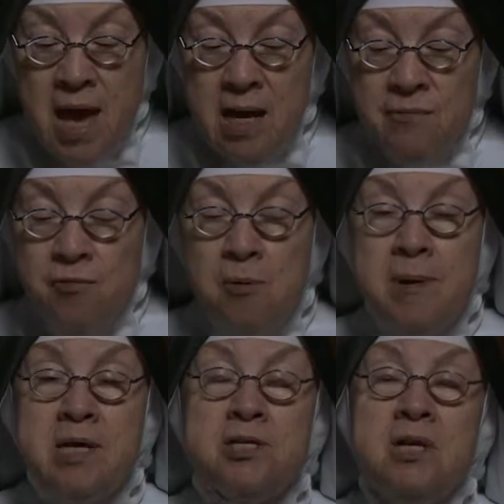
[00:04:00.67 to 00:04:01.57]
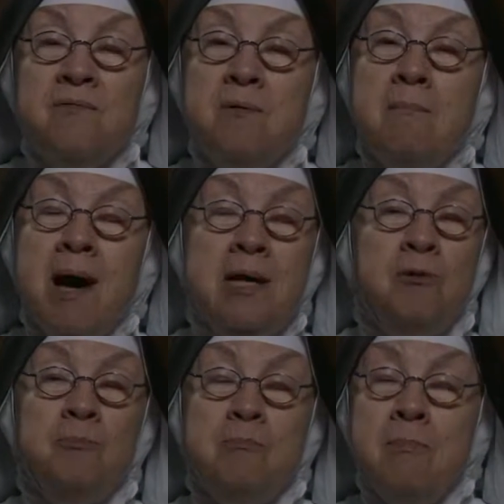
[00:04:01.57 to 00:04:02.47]
and a formation of
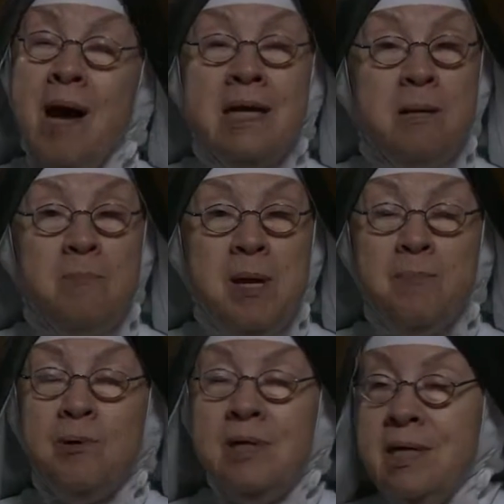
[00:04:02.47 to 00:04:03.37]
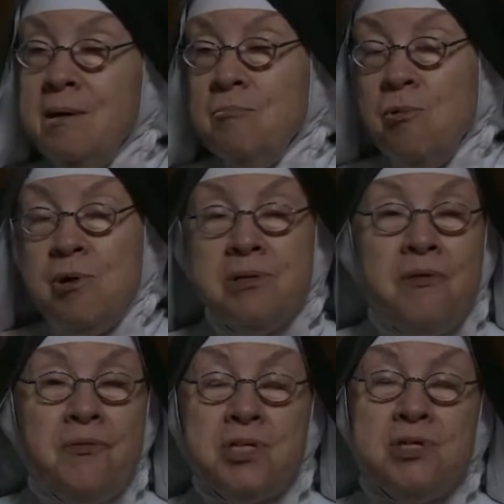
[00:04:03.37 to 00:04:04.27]
a mighty people more
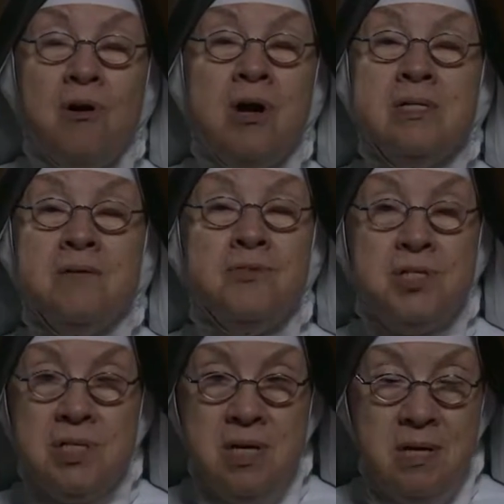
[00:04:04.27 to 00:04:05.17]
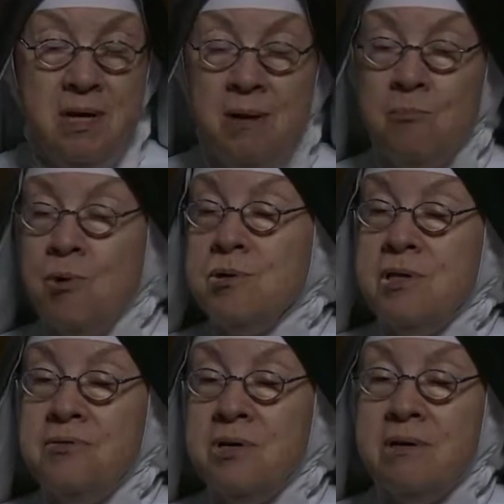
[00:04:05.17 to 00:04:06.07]
than the stars of the sea, more
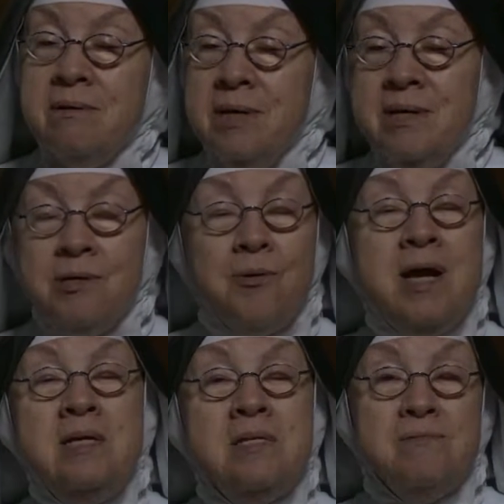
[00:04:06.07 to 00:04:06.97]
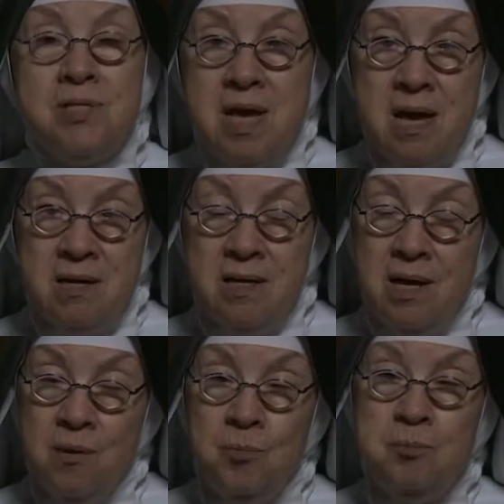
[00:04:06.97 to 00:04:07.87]
than the grains of sand
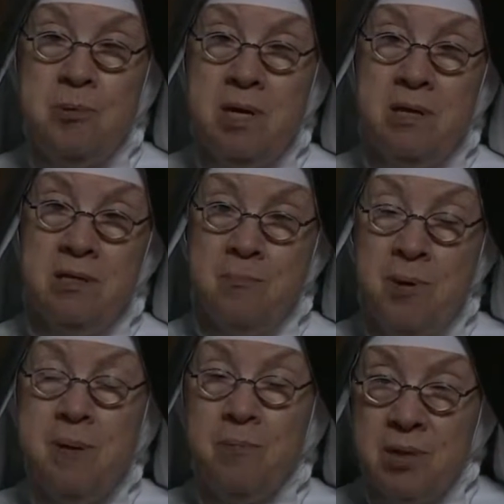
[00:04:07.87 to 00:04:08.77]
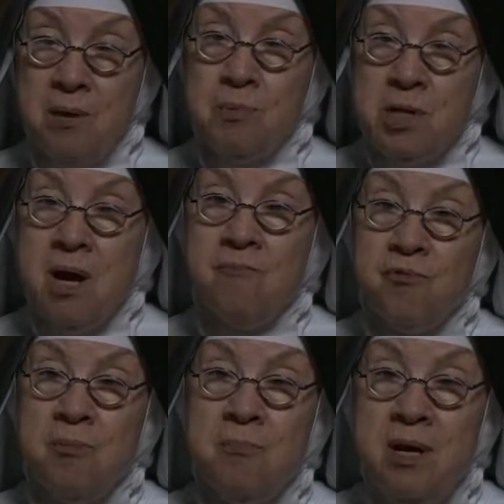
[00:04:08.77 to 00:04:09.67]
would be the people that would come
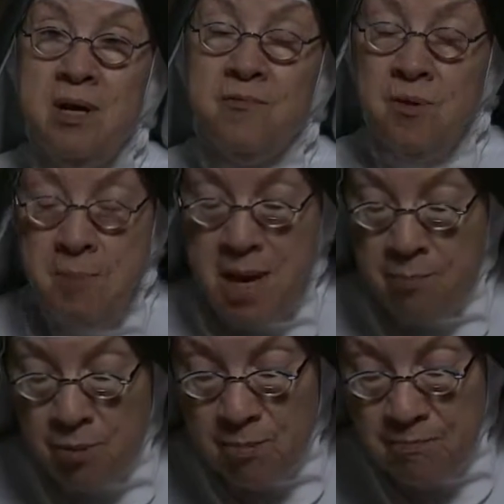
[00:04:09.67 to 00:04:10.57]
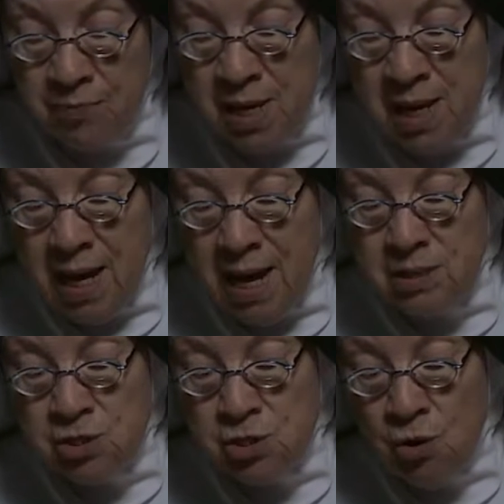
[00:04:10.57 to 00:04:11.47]
from Abram.
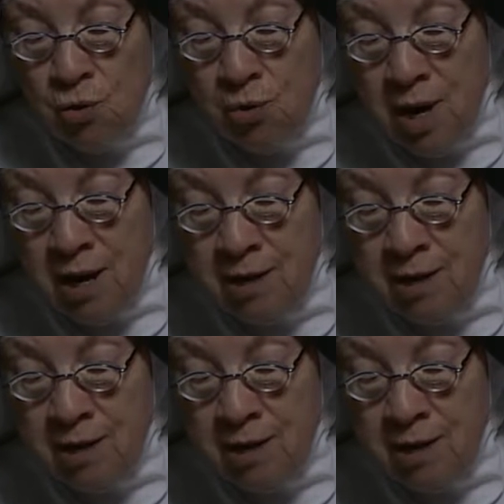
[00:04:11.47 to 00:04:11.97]
And so